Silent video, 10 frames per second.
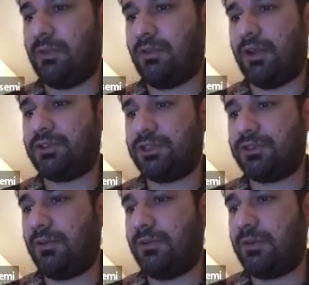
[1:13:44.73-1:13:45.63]
So I just
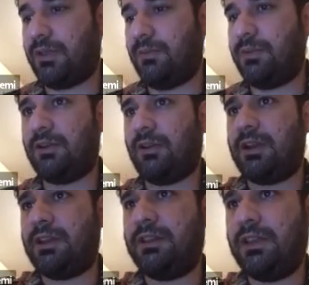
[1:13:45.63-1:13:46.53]
simply cut
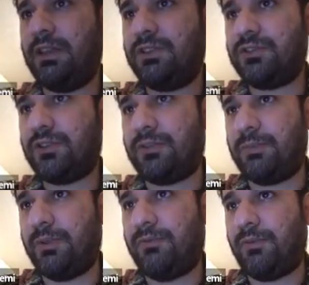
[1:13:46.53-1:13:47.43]
it just
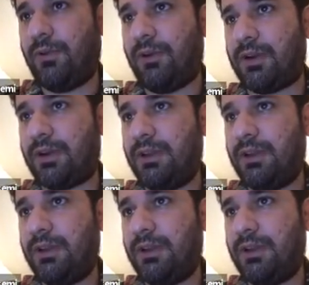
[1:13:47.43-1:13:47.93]
before